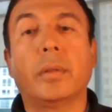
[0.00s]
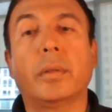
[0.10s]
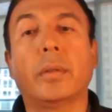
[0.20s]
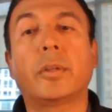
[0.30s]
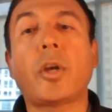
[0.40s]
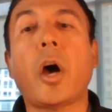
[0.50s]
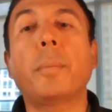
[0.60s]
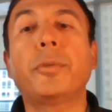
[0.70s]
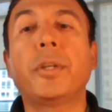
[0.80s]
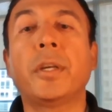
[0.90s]
The
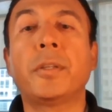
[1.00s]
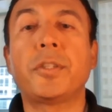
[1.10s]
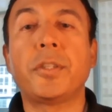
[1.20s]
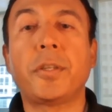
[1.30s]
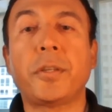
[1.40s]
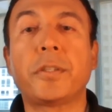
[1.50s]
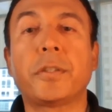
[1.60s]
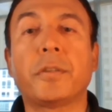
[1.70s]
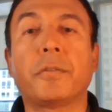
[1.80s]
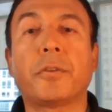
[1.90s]
top 10 cities
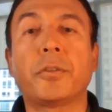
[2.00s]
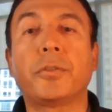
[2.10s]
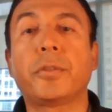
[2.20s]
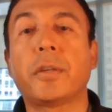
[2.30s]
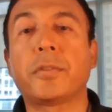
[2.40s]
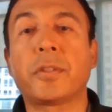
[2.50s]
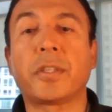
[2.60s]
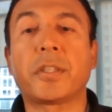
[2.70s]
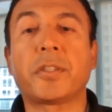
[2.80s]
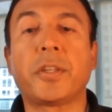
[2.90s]
for
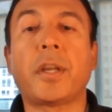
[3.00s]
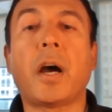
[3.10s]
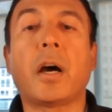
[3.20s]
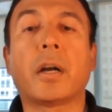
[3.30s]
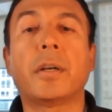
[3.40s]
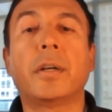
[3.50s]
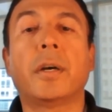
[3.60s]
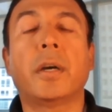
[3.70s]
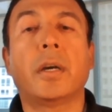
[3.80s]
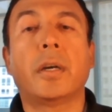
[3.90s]
2016 are
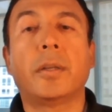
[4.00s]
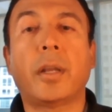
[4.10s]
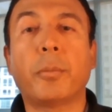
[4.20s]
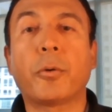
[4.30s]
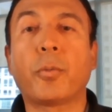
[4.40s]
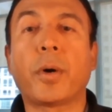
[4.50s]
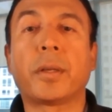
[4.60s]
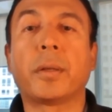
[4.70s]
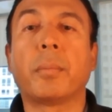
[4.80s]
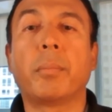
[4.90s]
number 1
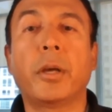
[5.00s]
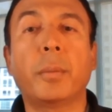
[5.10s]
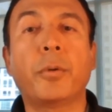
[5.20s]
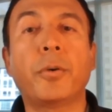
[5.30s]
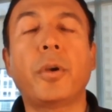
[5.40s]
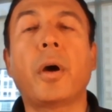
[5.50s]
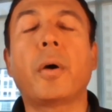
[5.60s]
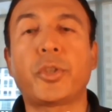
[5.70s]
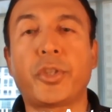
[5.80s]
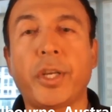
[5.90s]
Melbourne,
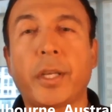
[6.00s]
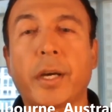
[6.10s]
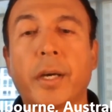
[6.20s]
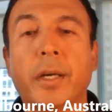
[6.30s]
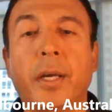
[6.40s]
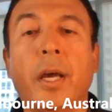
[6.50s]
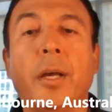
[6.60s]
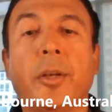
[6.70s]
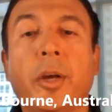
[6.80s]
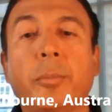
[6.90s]
Australia,
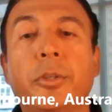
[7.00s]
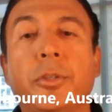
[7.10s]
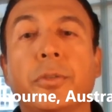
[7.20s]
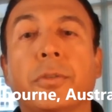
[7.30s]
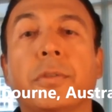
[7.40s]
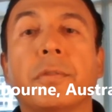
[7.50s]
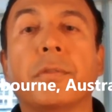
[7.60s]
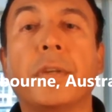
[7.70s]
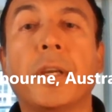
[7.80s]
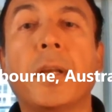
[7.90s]
number 2
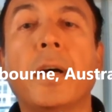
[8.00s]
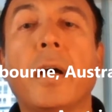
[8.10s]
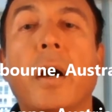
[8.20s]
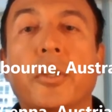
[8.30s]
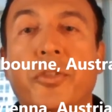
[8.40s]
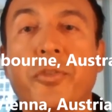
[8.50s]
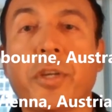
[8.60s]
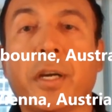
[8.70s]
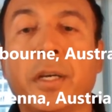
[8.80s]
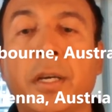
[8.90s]
Vienna,
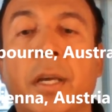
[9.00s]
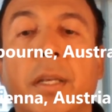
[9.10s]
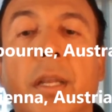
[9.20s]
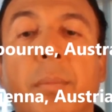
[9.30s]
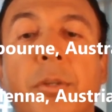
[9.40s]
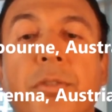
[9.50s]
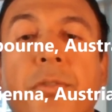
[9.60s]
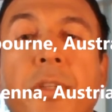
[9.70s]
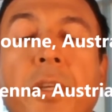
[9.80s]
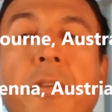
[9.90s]
Austria, number
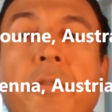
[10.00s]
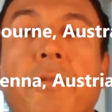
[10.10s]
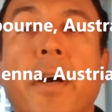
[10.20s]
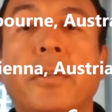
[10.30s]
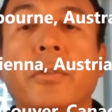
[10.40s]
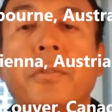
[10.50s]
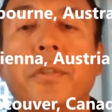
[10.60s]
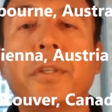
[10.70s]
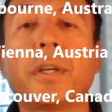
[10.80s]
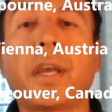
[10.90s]
3
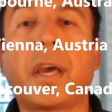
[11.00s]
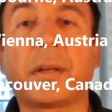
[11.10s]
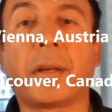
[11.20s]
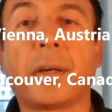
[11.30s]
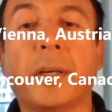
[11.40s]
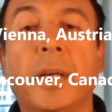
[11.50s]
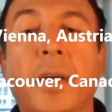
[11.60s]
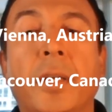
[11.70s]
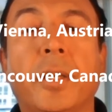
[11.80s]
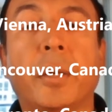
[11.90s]
Vancouver, Canada,
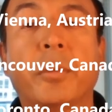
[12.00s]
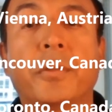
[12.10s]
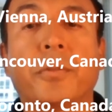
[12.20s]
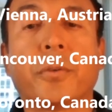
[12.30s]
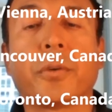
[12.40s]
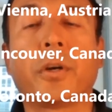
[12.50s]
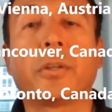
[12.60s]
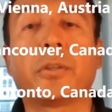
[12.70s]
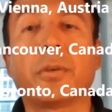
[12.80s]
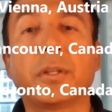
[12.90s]
number 4
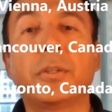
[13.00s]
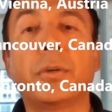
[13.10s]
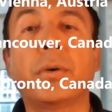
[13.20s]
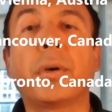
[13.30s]
Toronto,